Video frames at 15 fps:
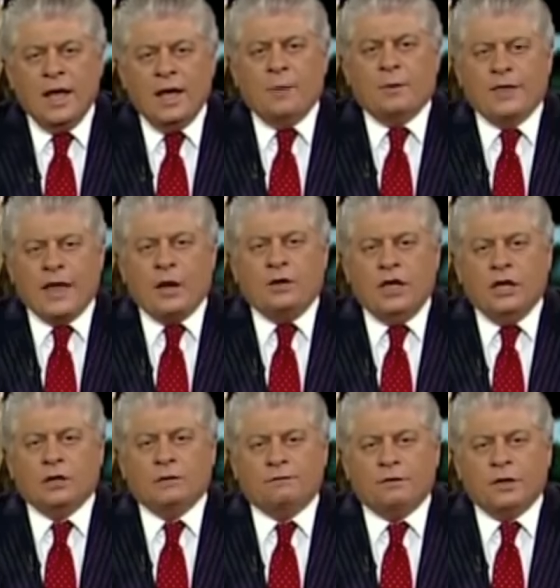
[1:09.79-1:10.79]
and without
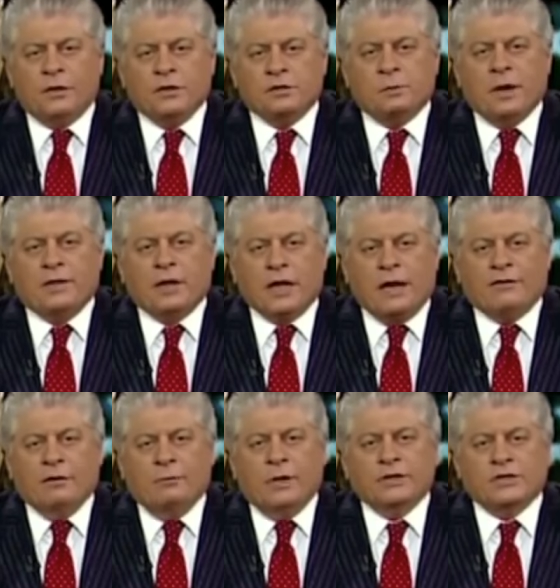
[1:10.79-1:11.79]
interference by the
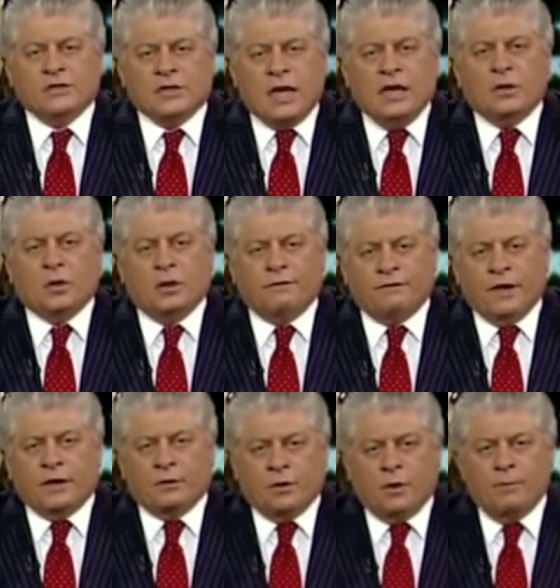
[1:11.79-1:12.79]
government, state or
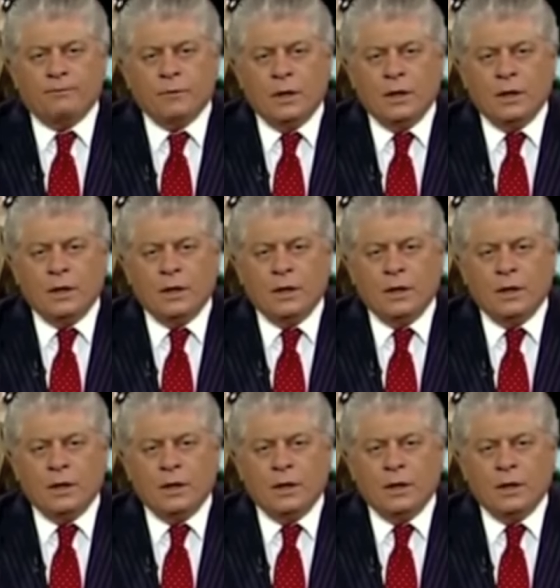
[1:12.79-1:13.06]
federal.